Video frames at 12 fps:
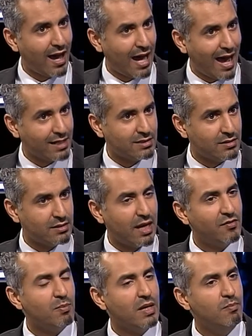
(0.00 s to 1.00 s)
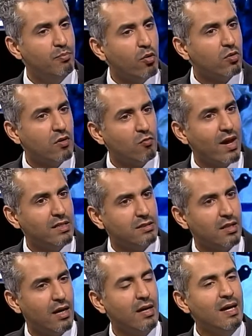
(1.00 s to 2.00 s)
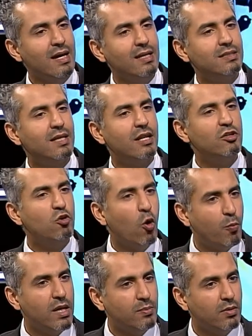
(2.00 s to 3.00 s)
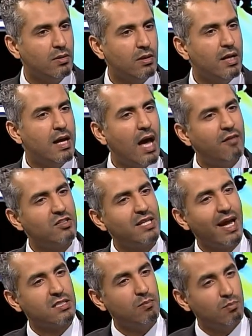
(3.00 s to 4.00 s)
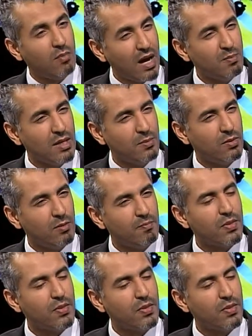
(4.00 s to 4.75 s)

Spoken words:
accent, having been born and raised there, he said, "Your people have attacked my people."